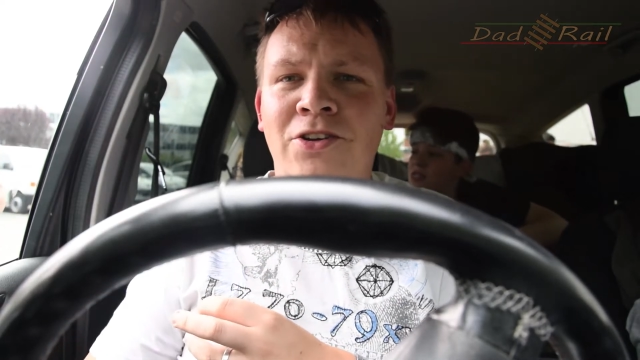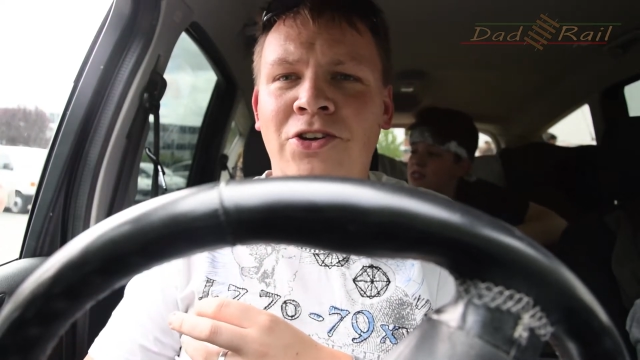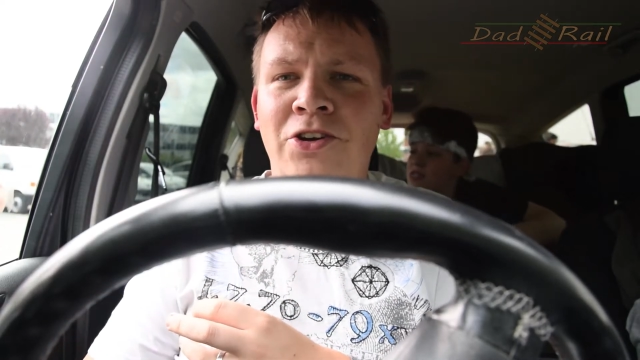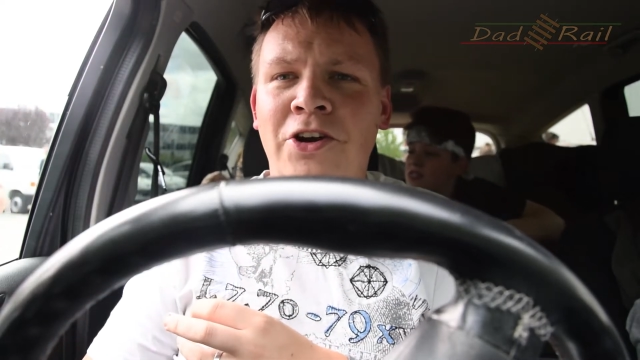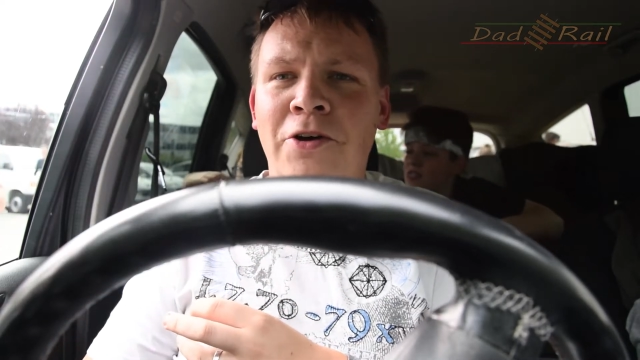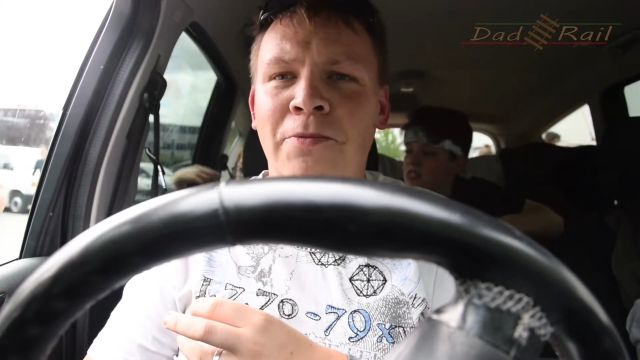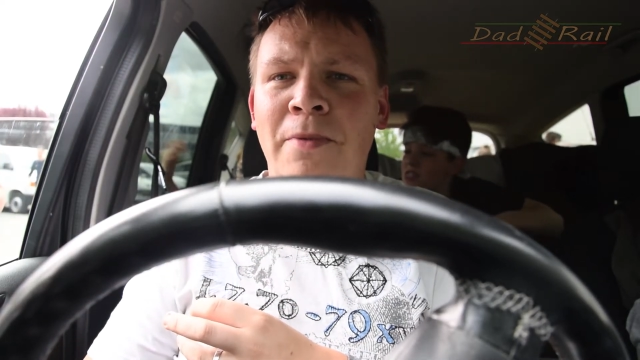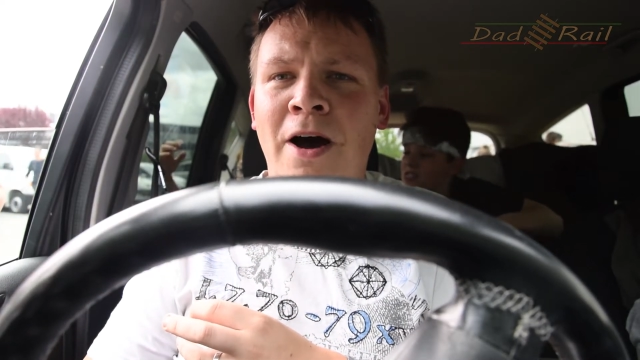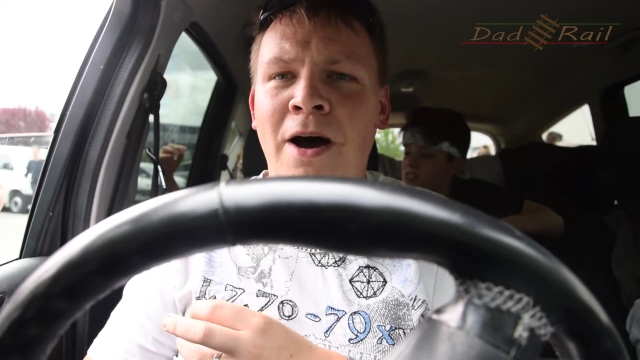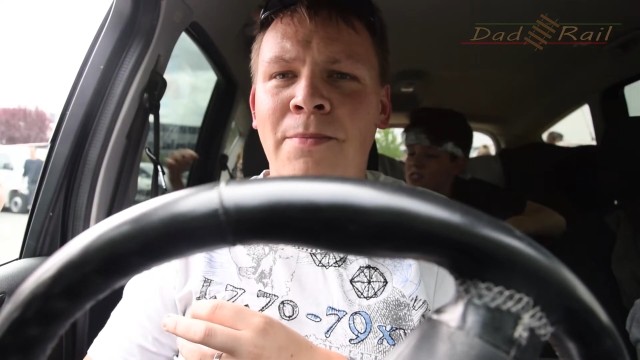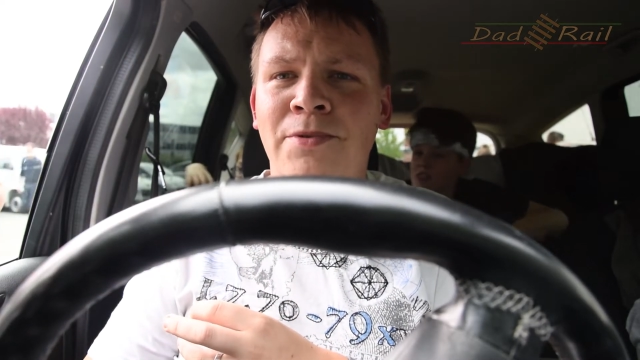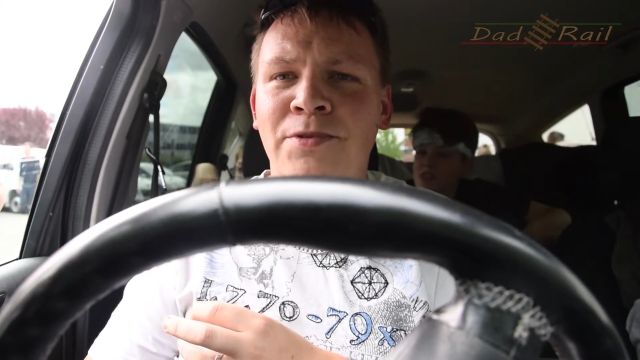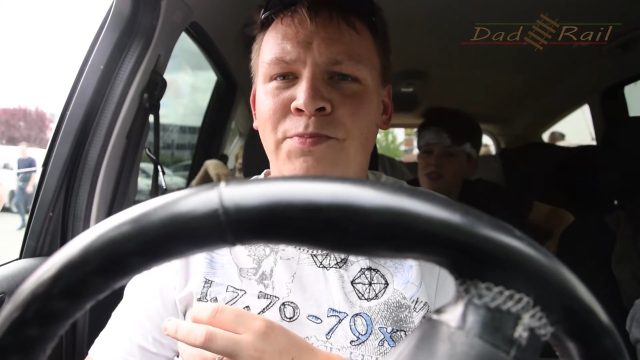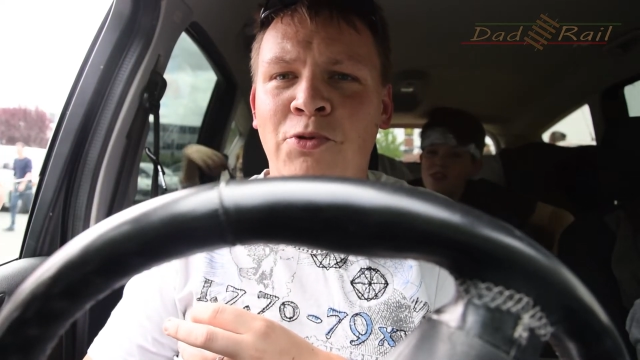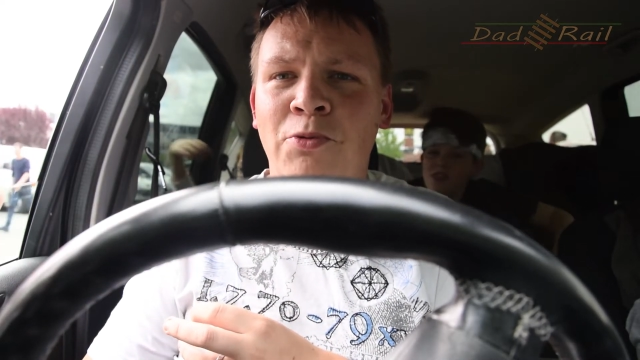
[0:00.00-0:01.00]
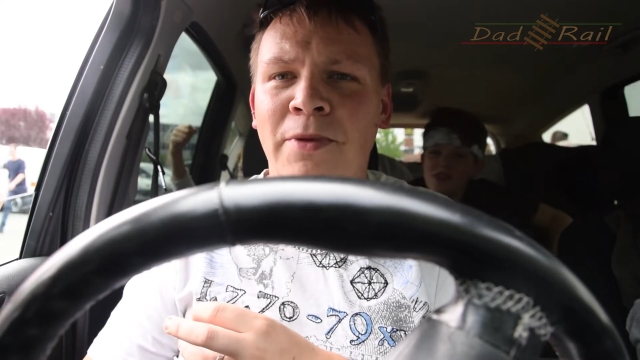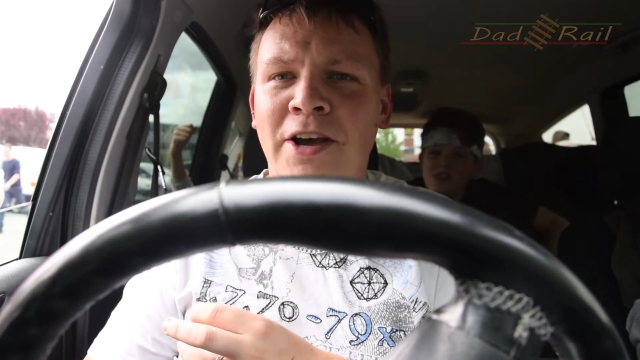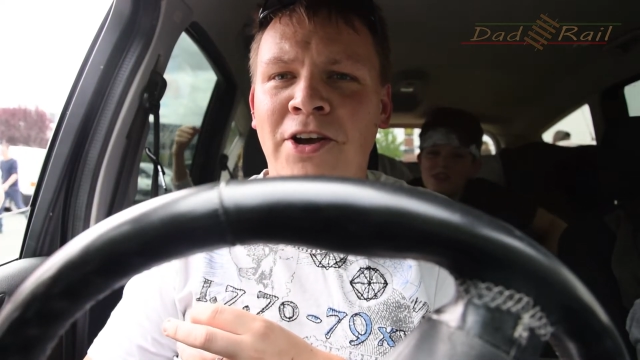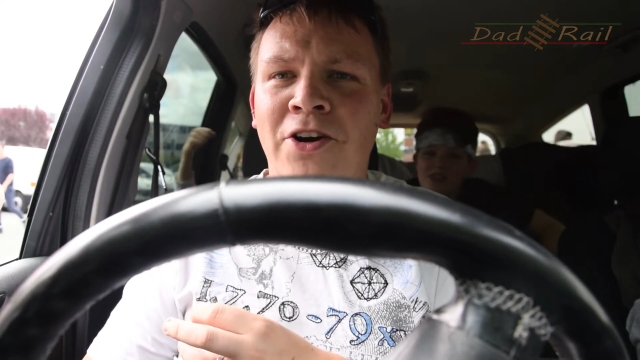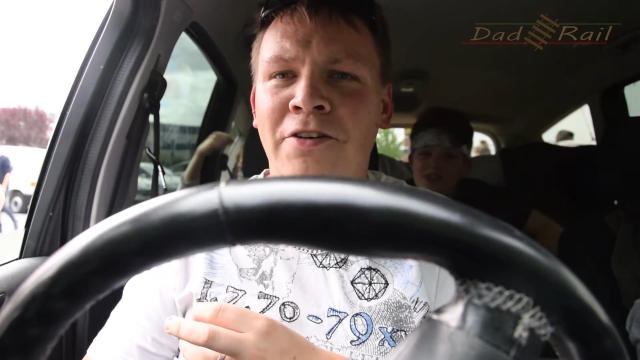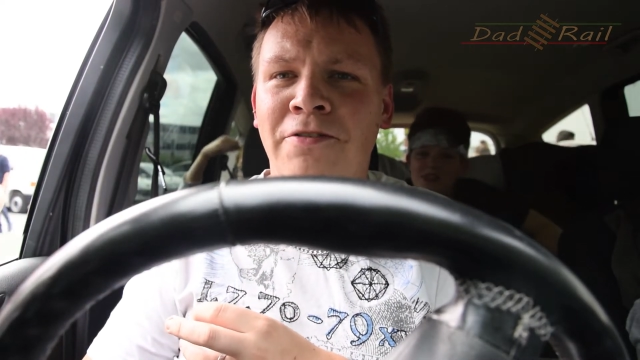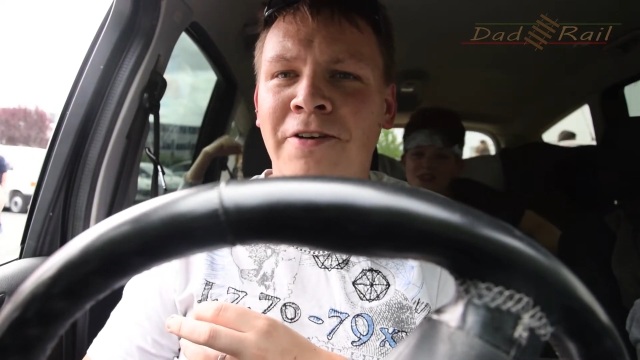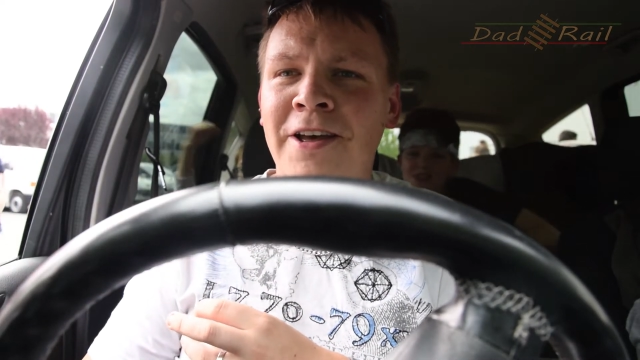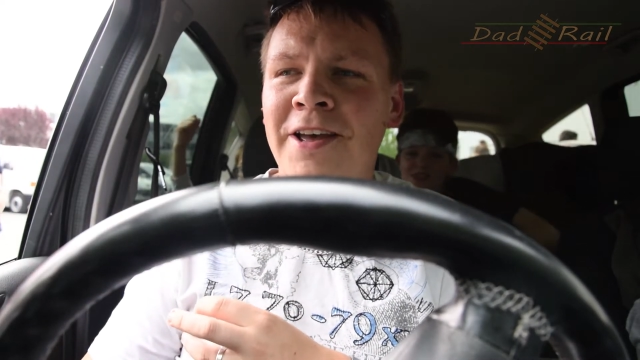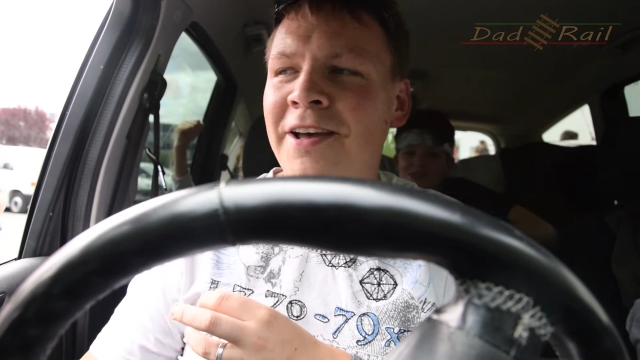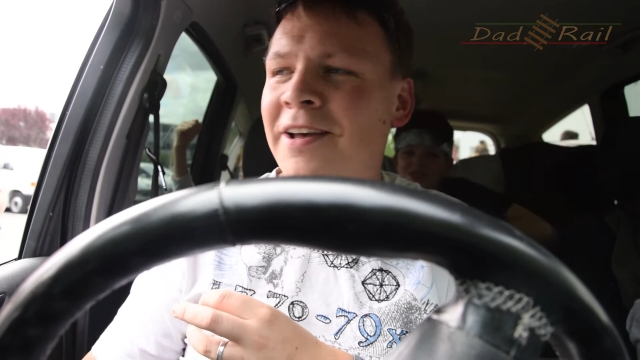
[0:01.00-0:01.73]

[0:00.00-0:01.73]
Good old mum's brought me a coffee.